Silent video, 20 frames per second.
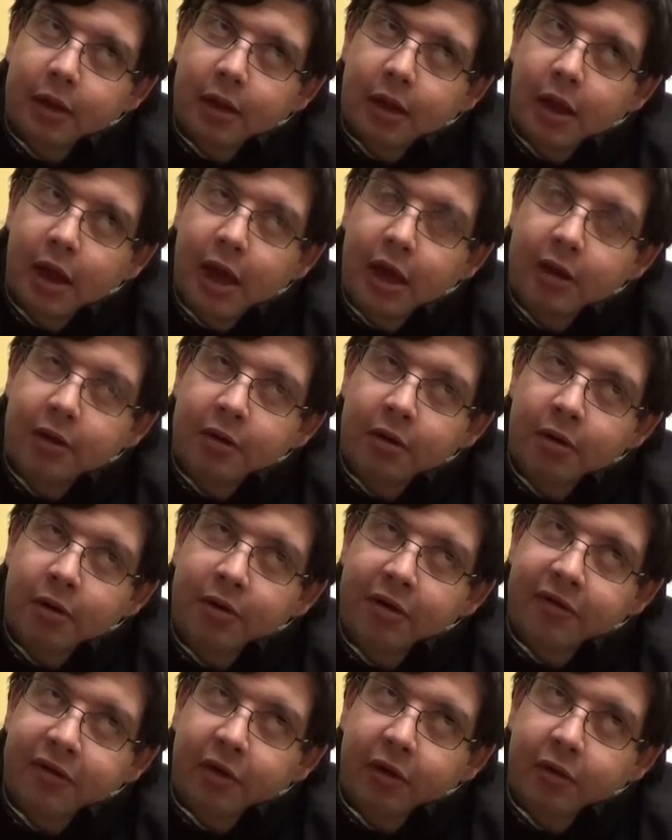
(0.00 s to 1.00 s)
I don't
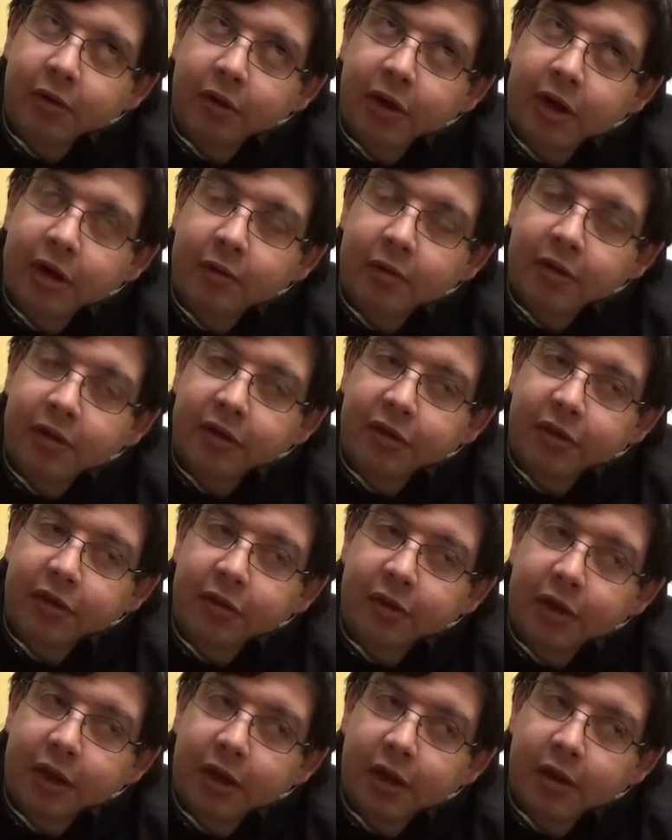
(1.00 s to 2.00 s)
always agree
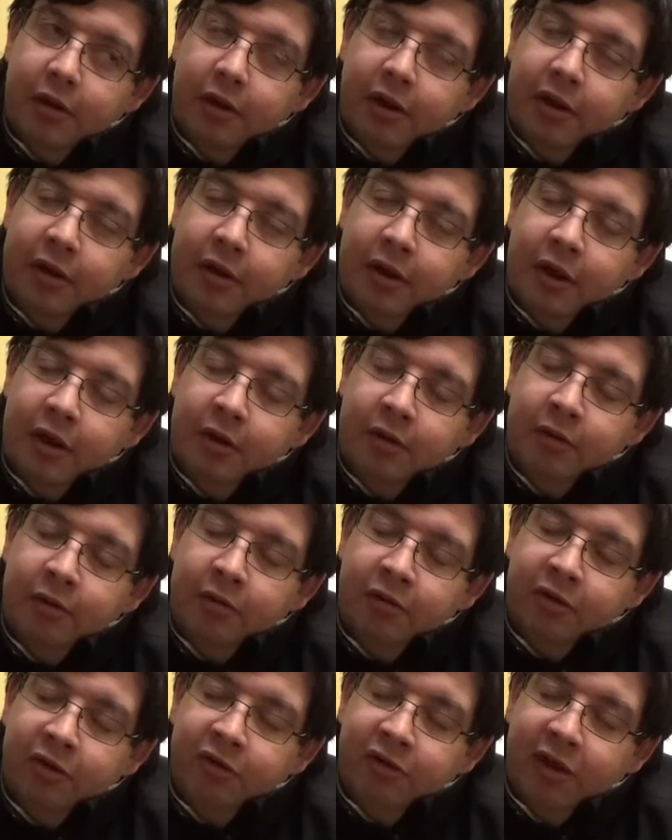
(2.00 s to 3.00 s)
with, I
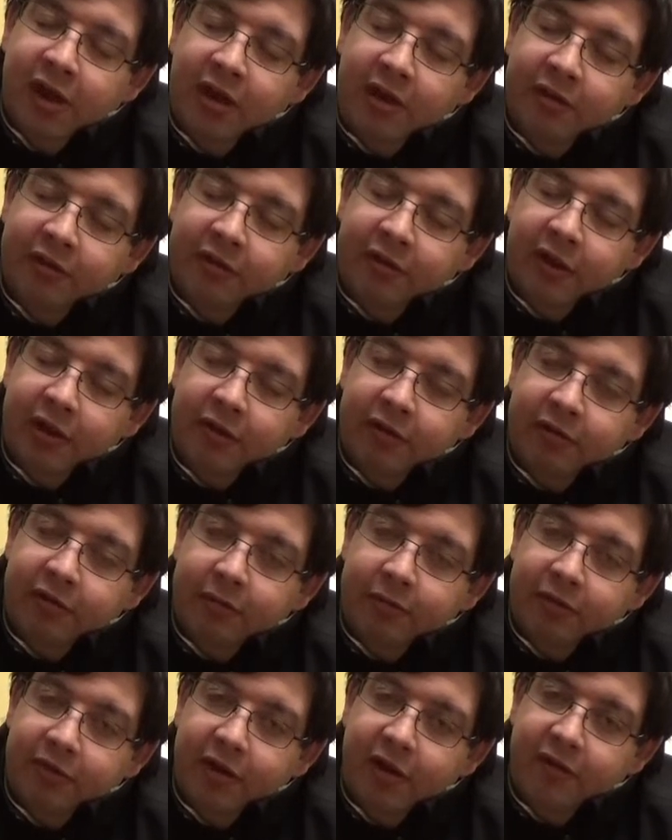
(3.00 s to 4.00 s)
know Giselle's done
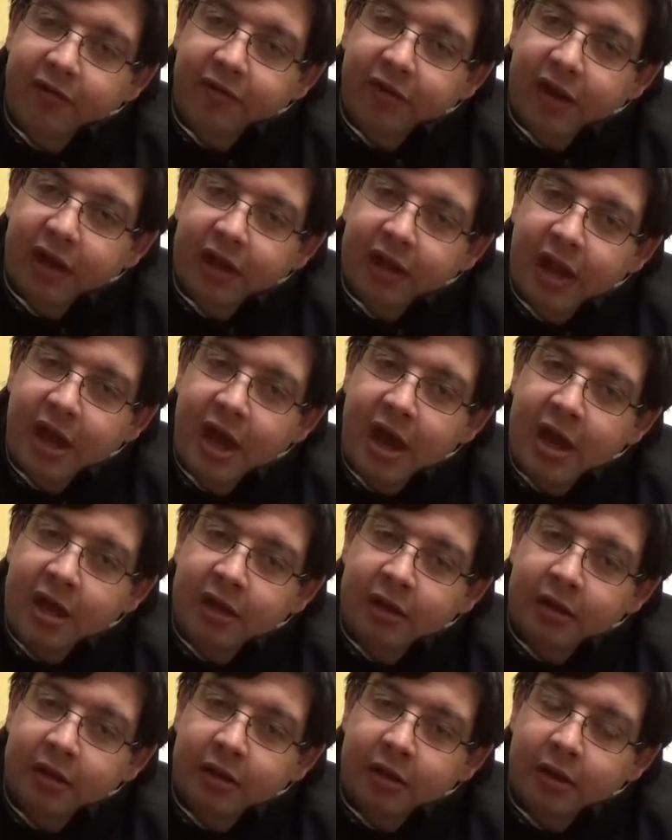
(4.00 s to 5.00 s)
some stuff like that,
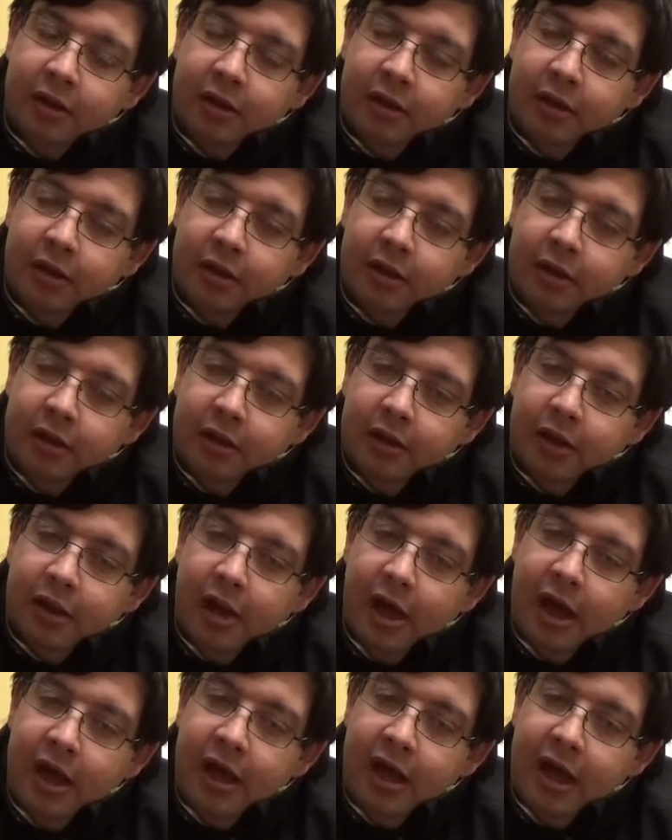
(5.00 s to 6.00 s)
and
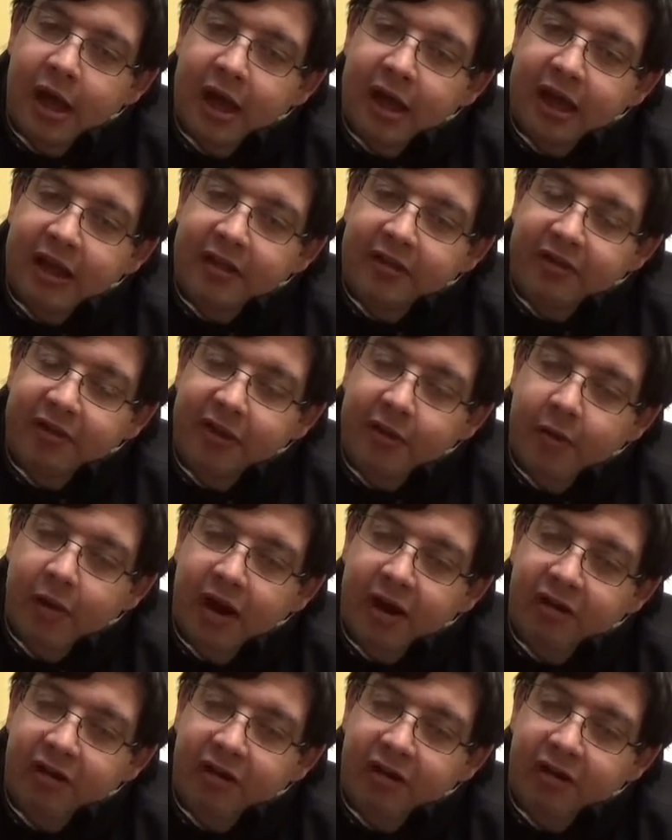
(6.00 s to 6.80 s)
I can see why